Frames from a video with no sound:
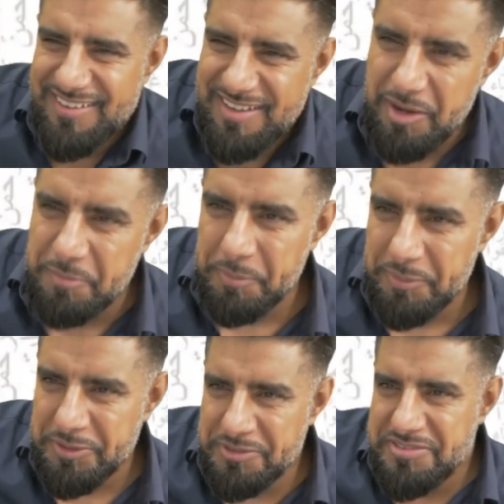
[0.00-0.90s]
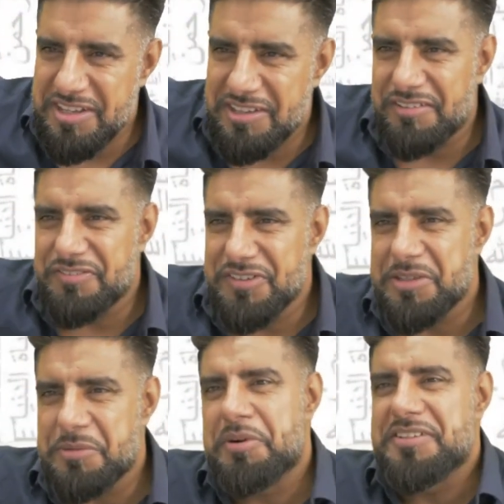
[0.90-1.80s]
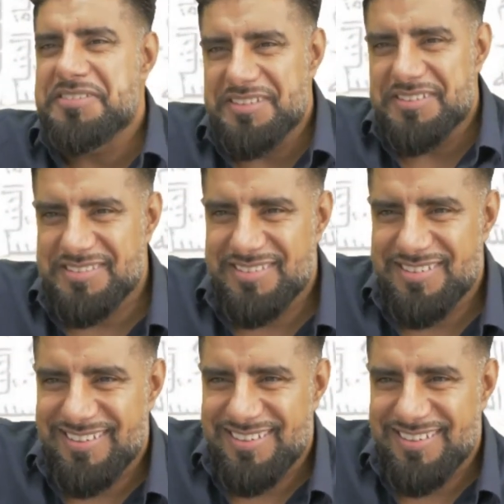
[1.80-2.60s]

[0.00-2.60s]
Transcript: humble yourself in the presence,